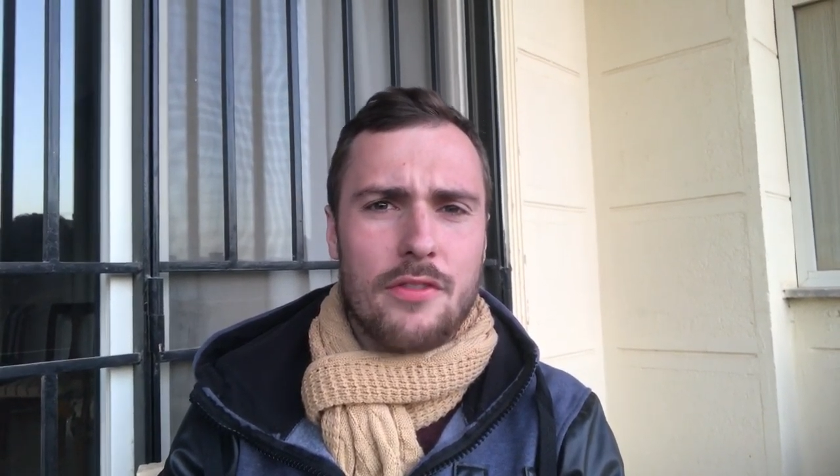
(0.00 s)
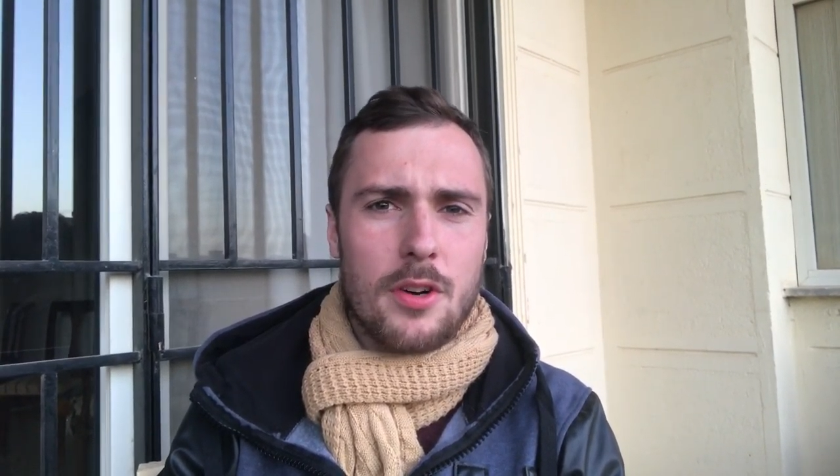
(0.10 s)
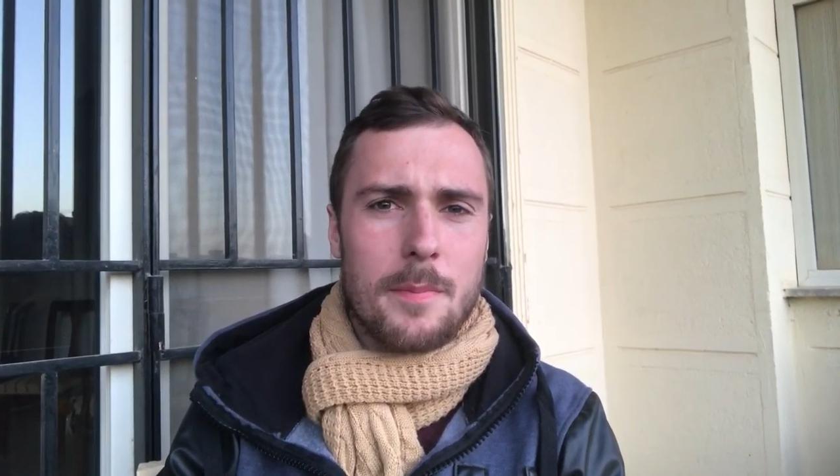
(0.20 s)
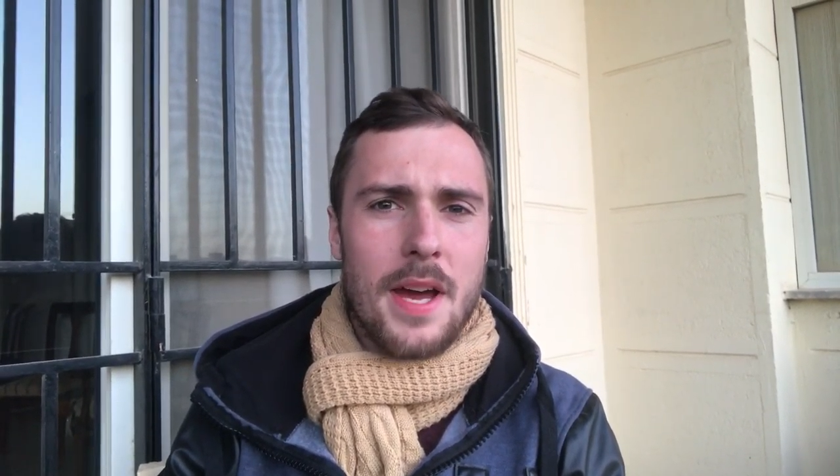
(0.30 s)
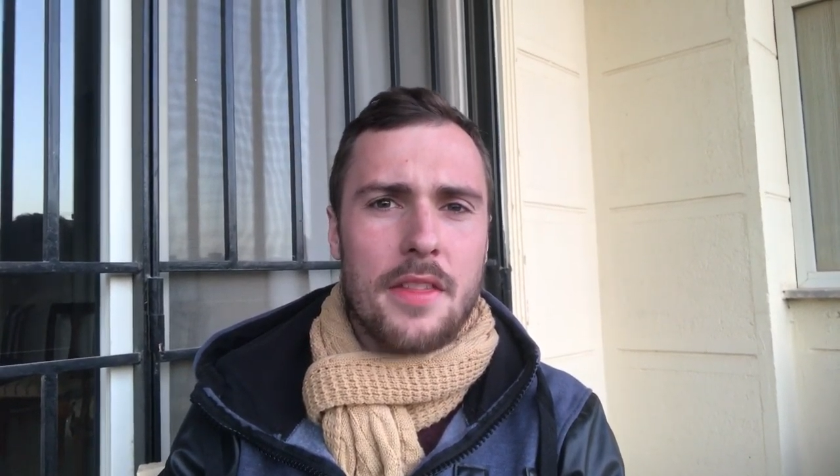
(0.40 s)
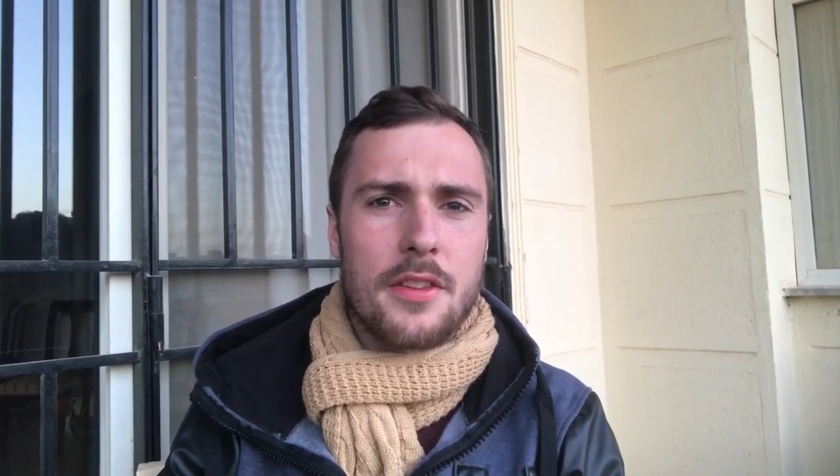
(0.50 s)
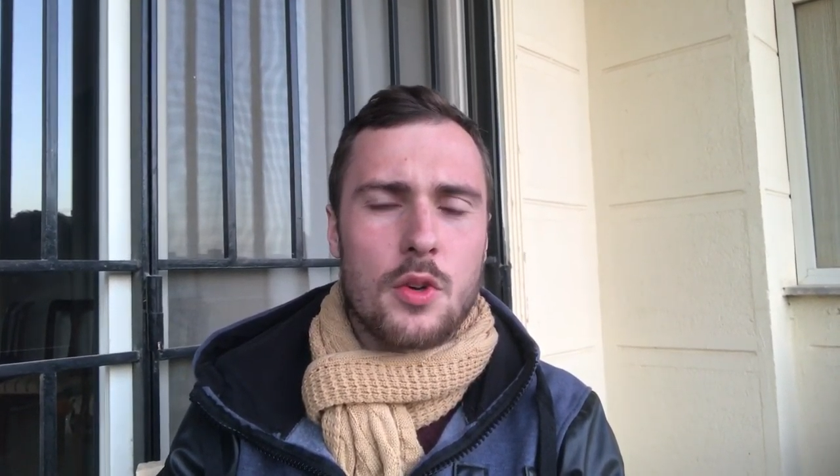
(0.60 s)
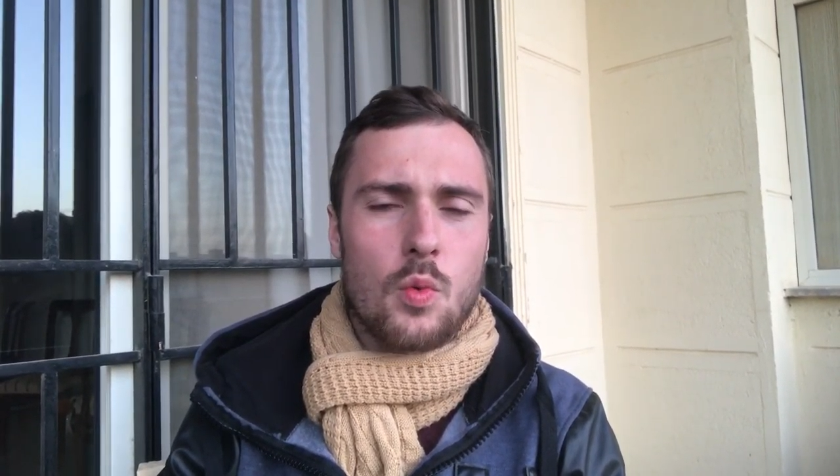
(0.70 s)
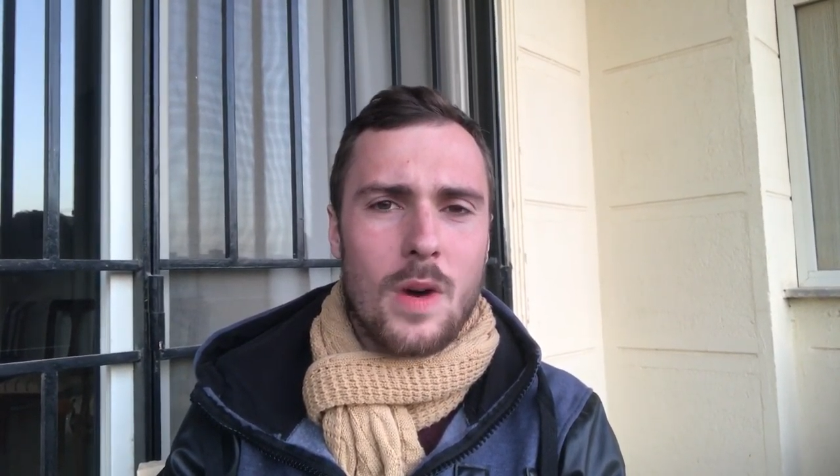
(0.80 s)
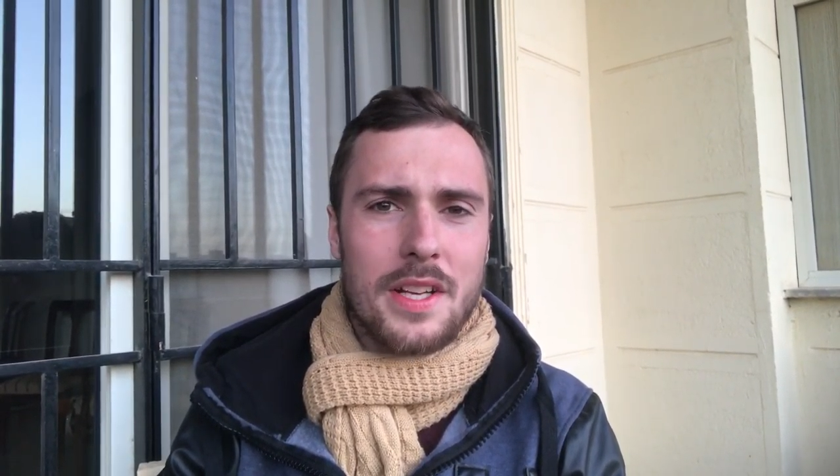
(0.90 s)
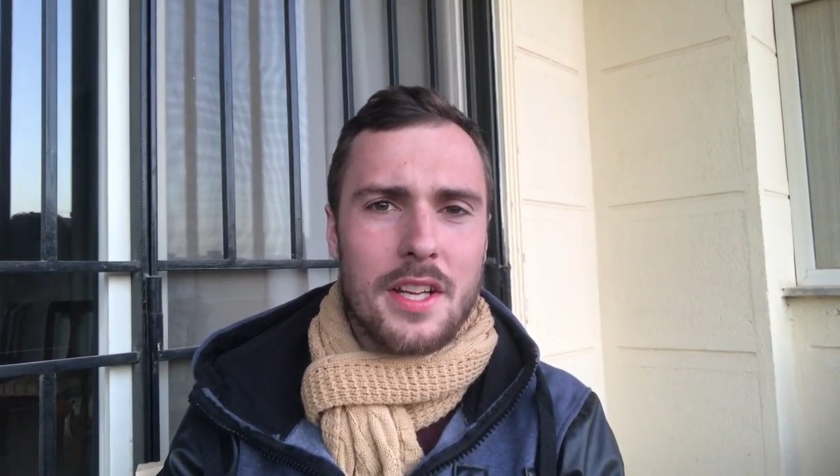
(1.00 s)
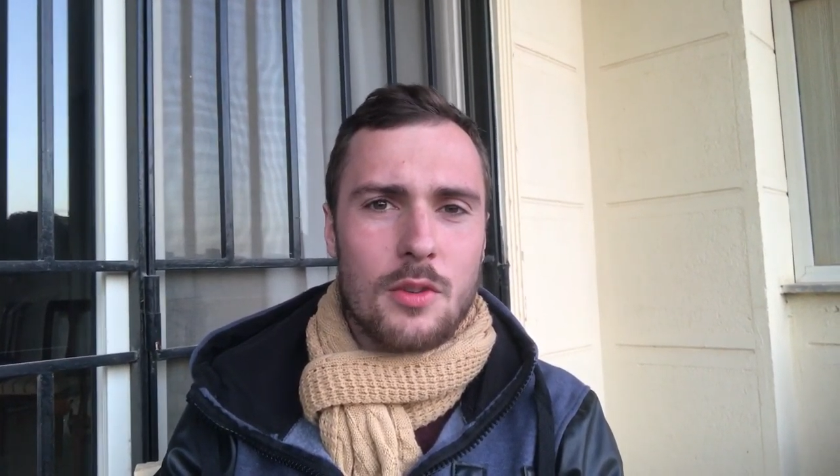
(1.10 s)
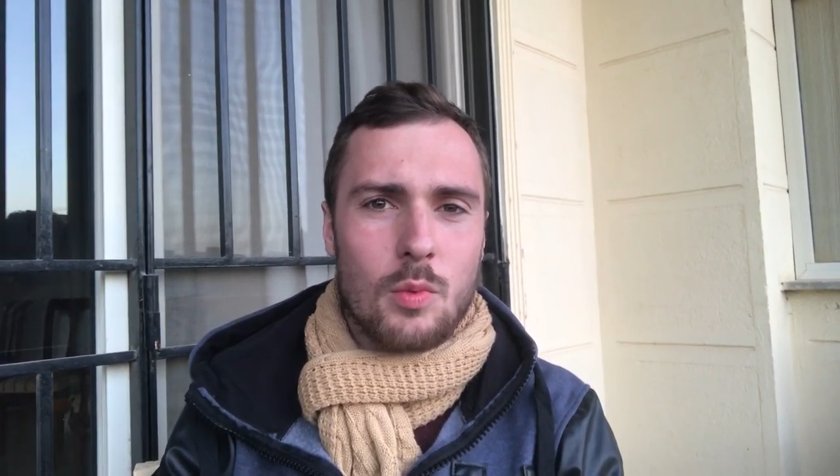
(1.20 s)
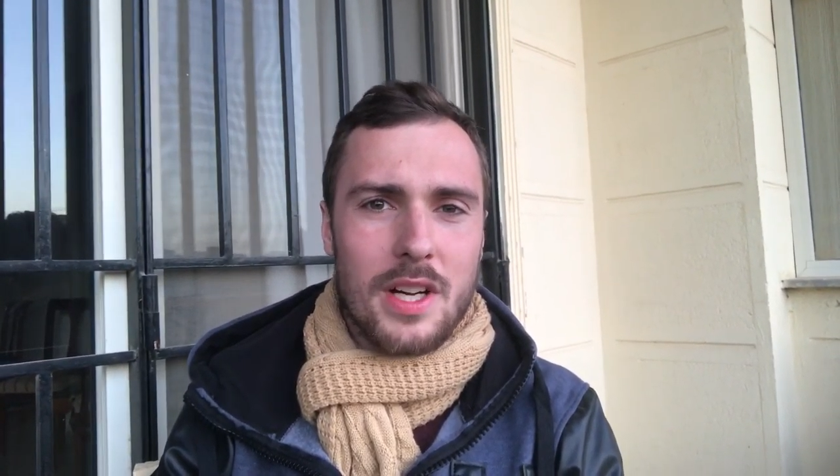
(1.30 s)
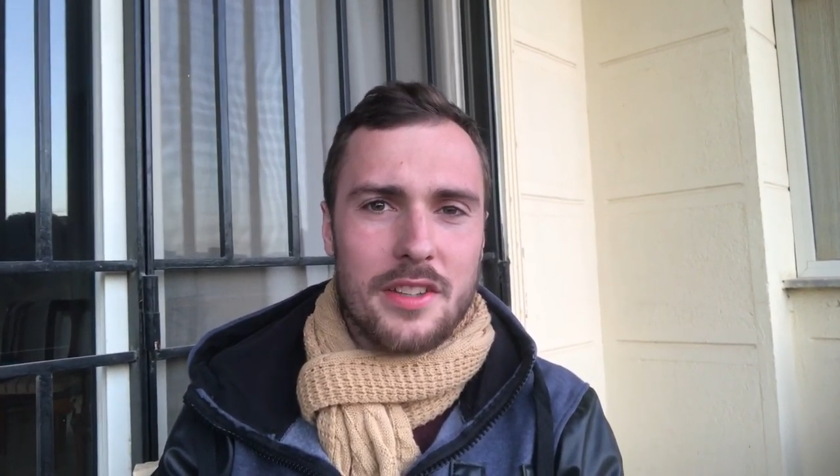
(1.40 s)
from Matthew 1
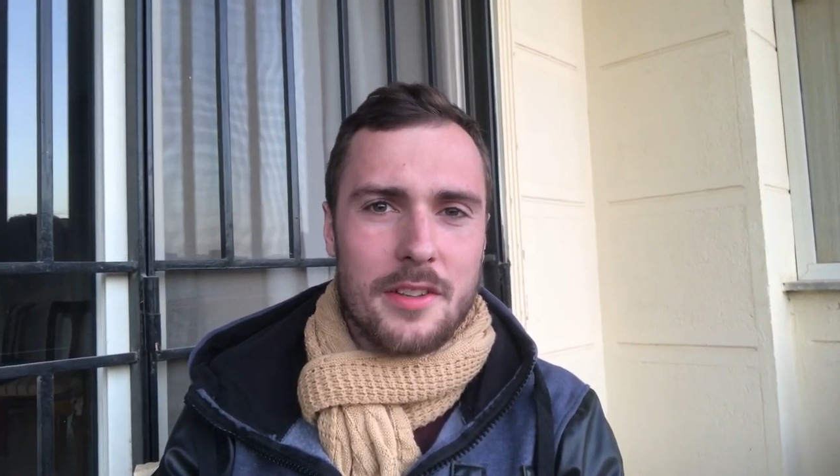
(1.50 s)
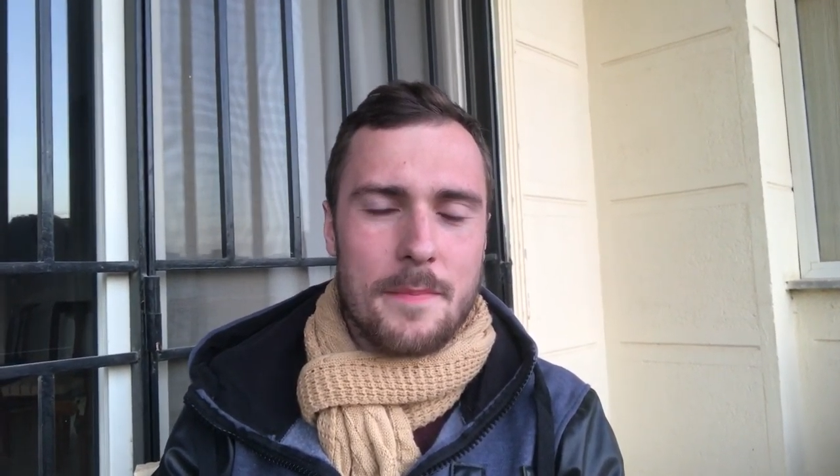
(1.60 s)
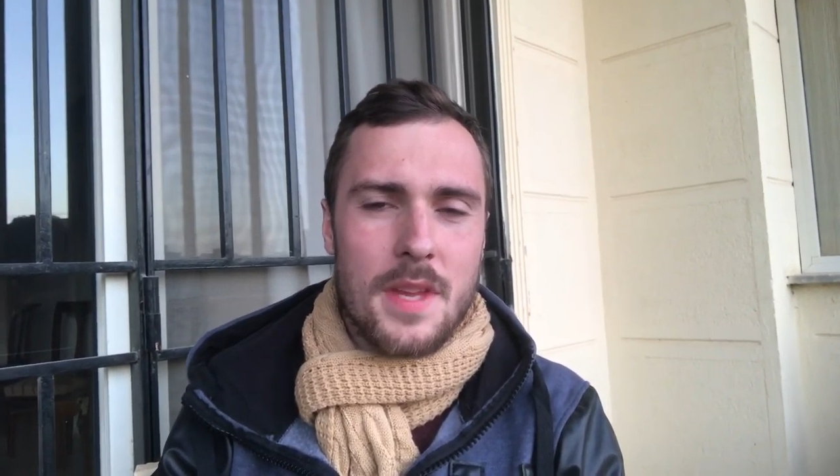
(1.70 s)
and 1.